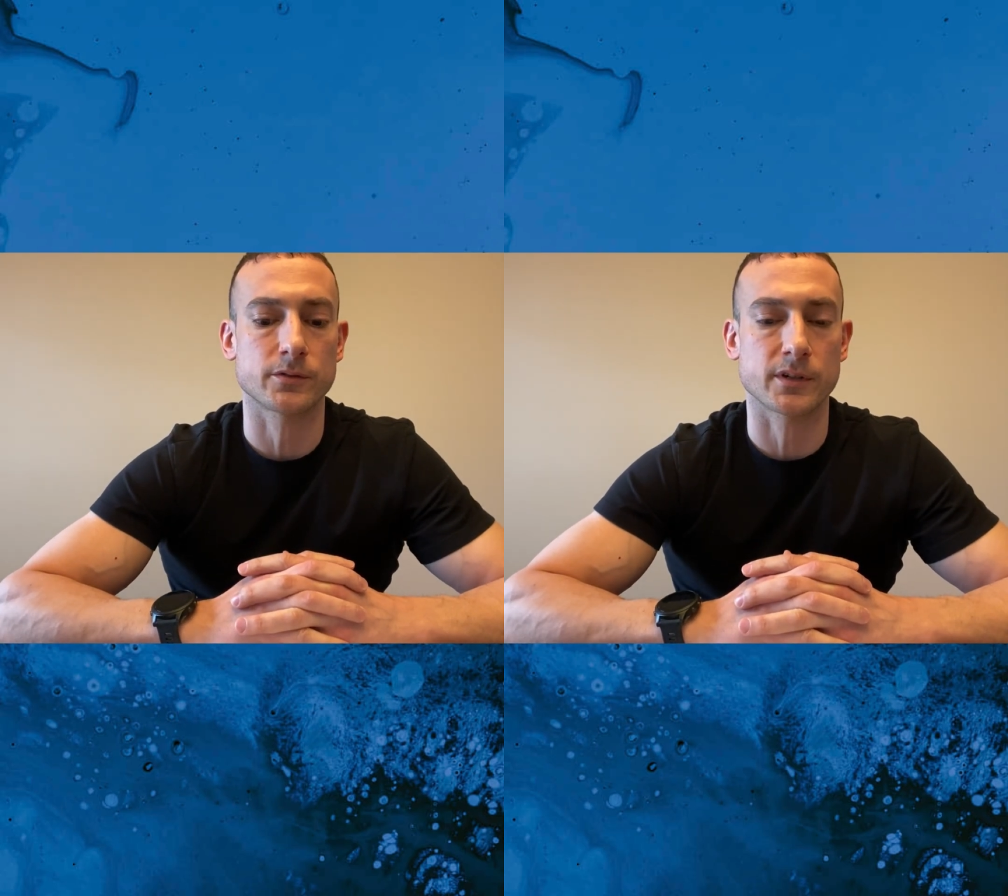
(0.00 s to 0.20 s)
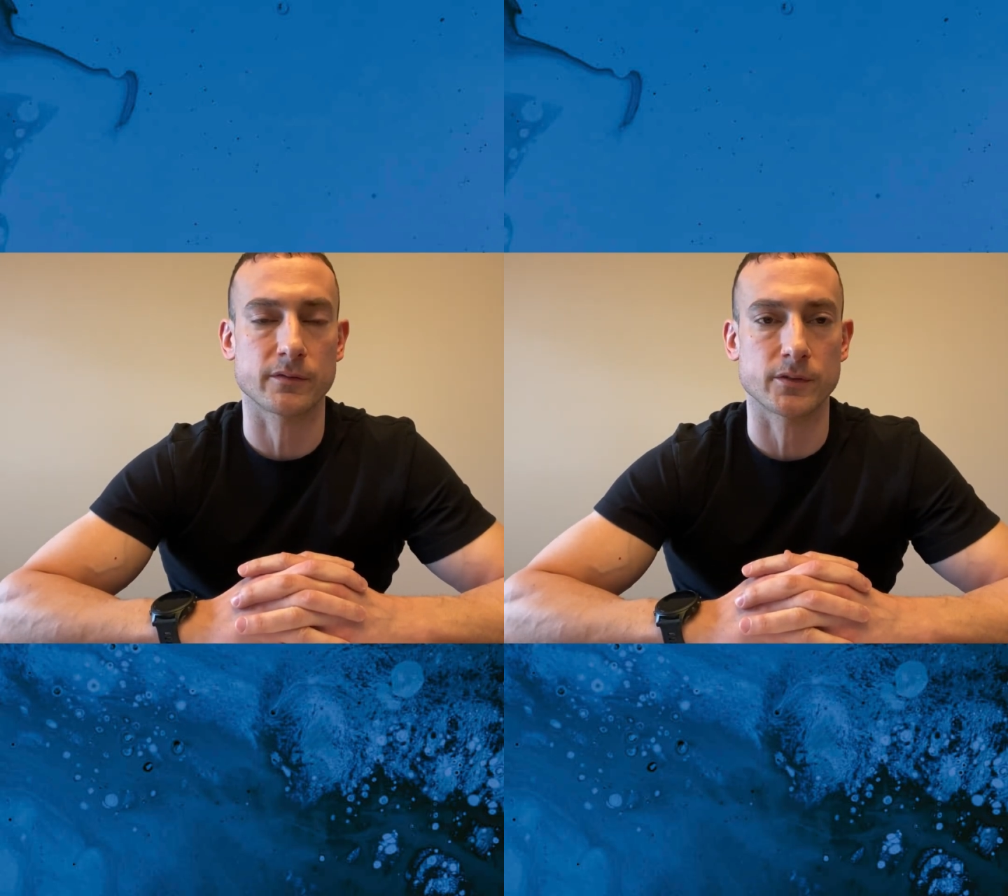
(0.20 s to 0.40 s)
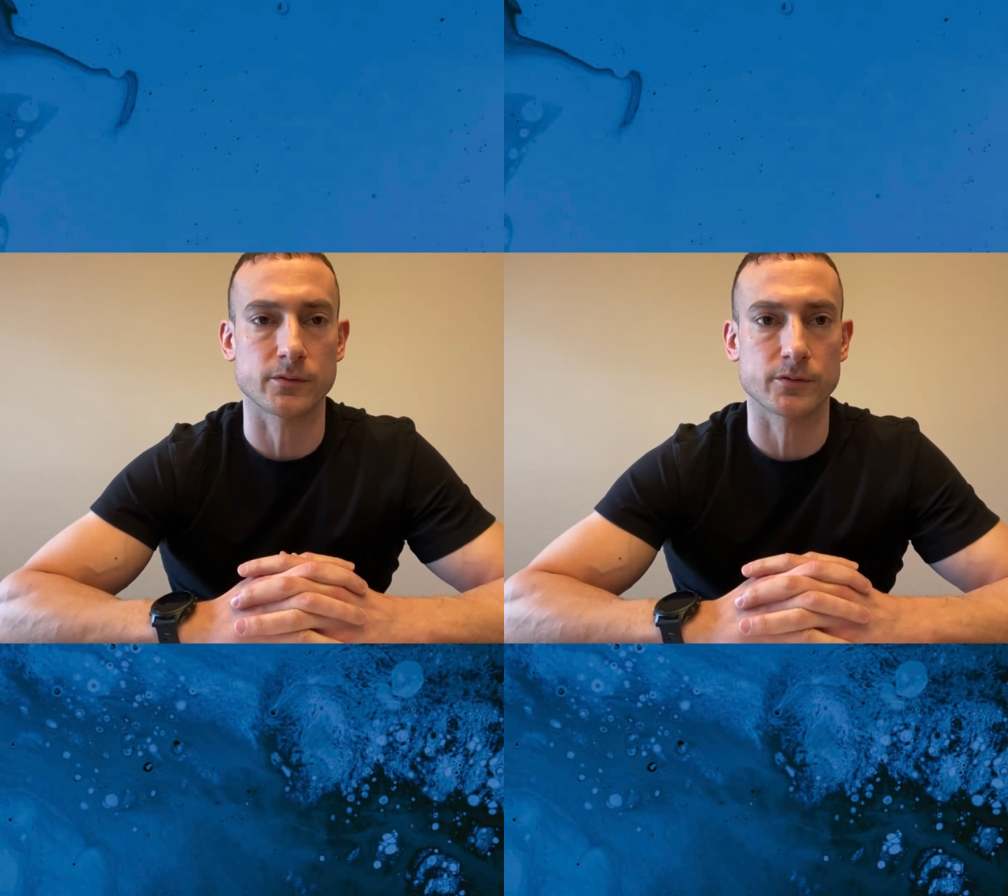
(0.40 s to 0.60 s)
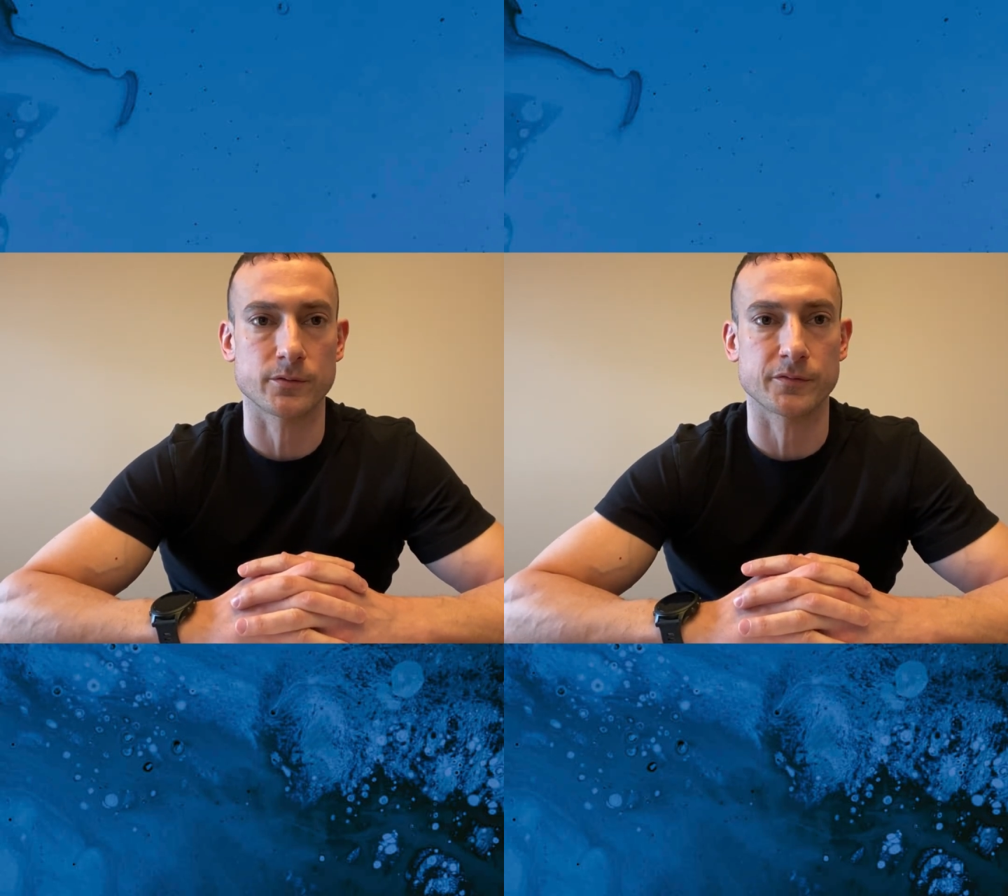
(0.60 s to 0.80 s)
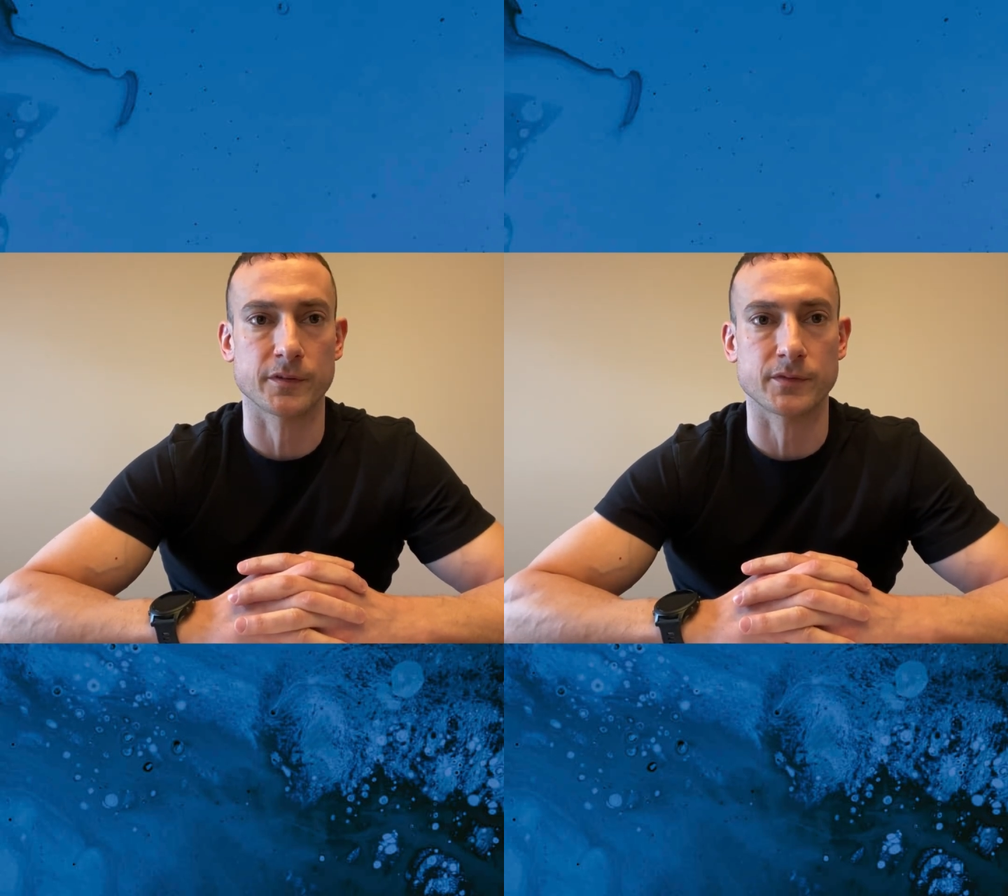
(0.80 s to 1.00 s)
You could even do
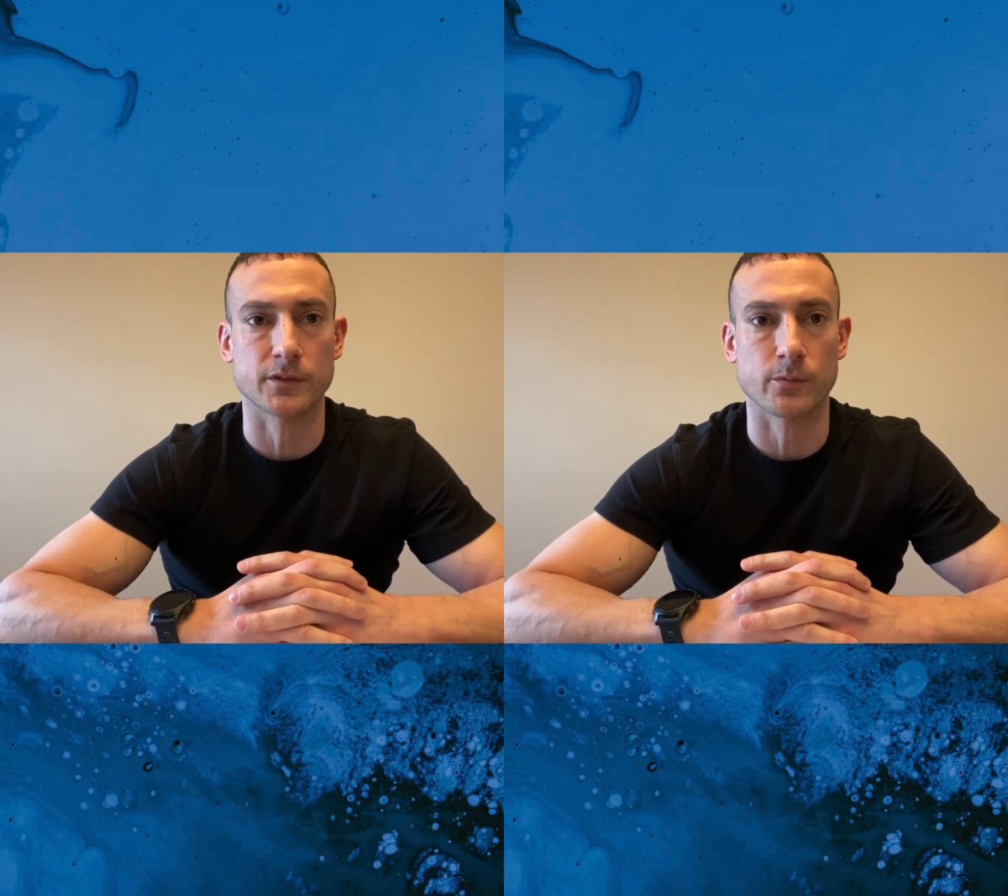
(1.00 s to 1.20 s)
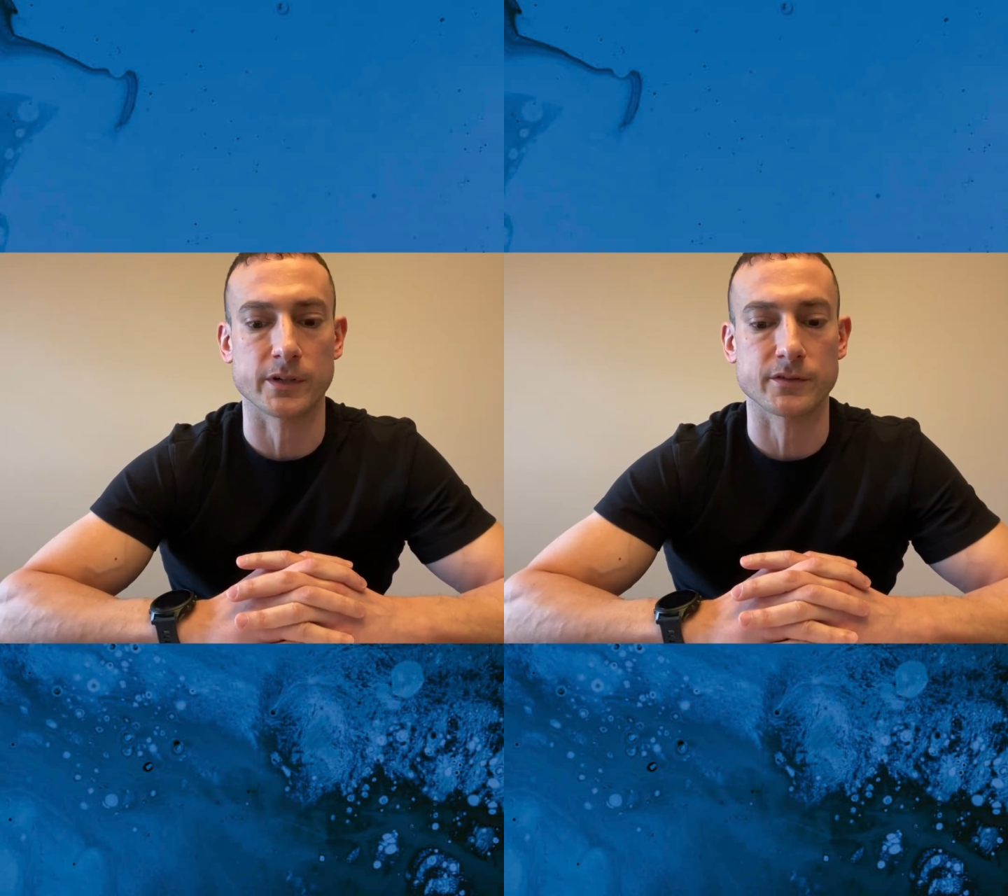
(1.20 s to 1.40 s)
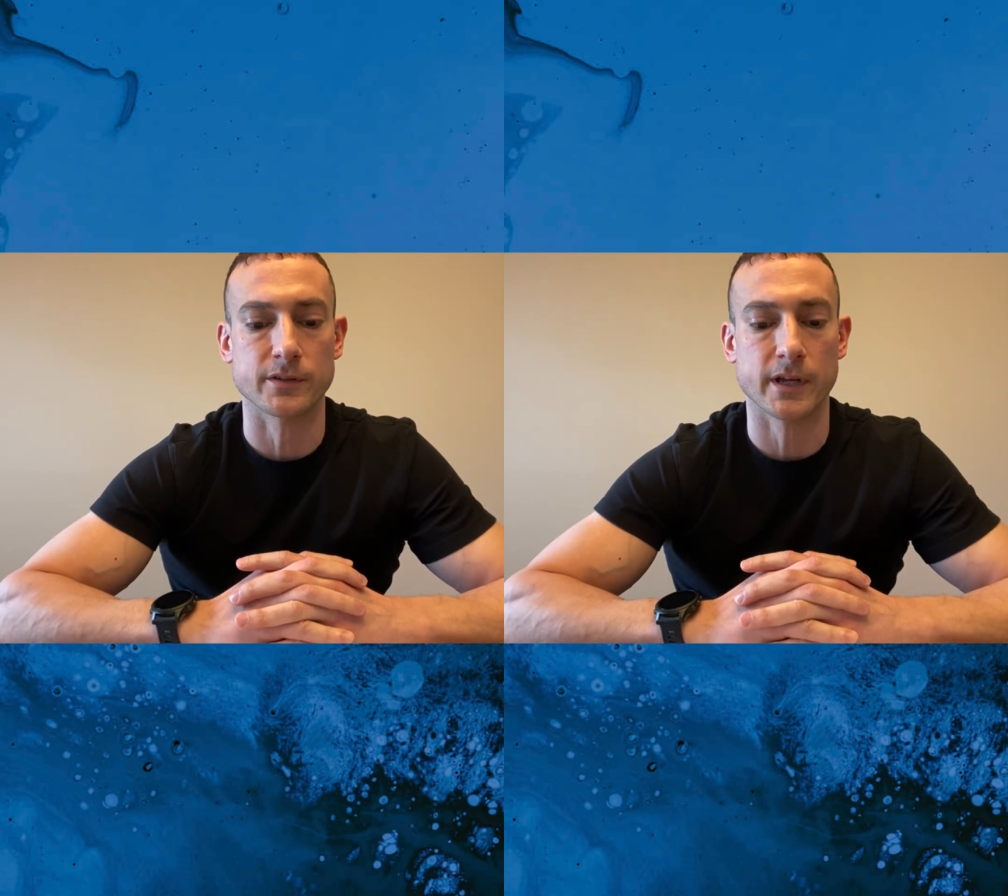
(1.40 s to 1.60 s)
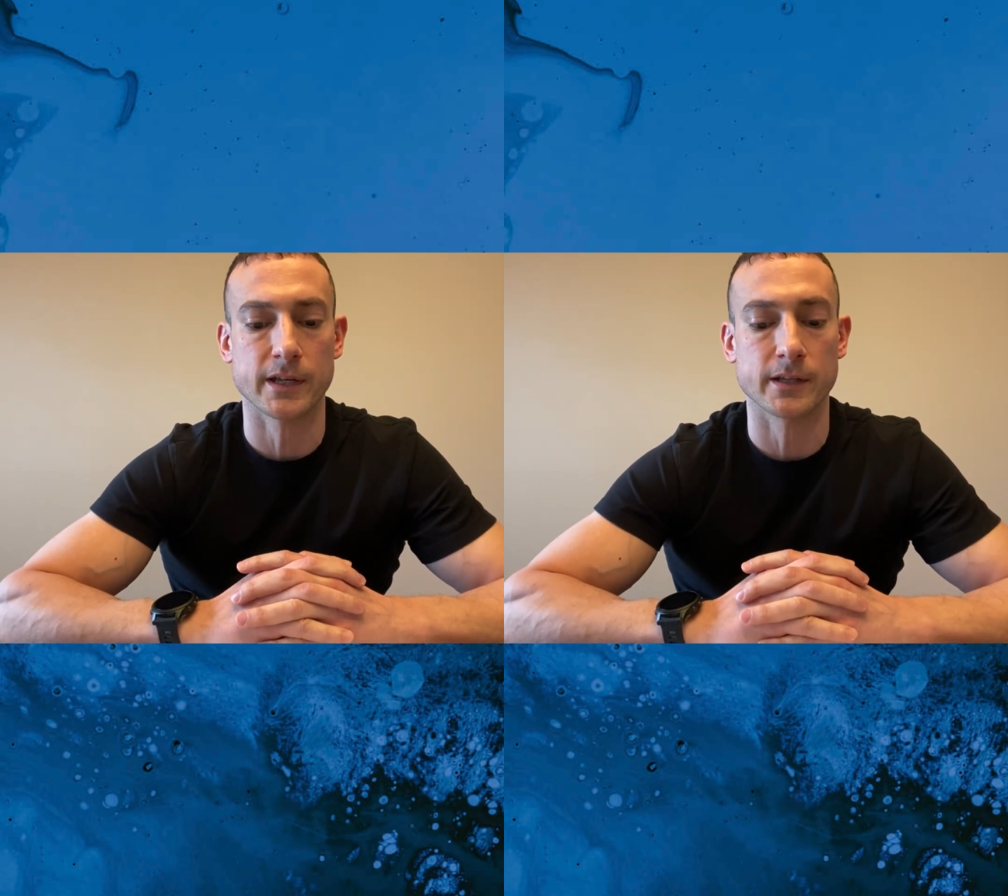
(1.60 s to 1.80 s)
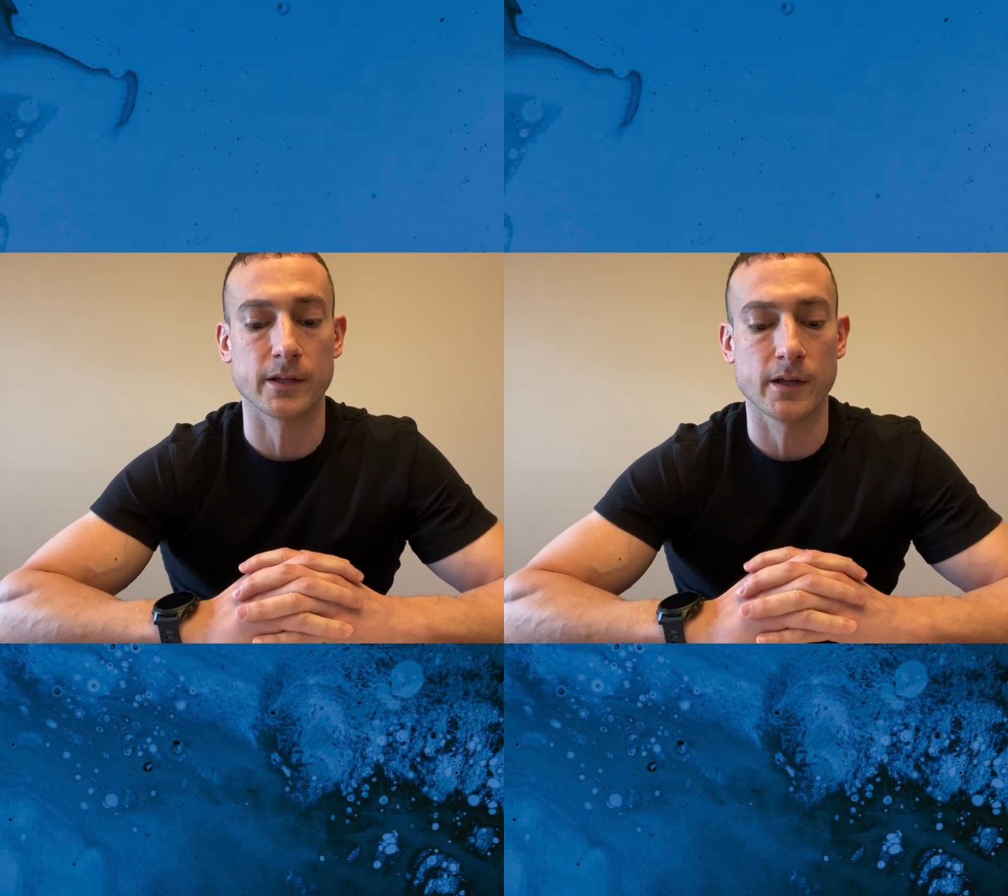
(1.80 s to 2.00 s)
250 twice a day.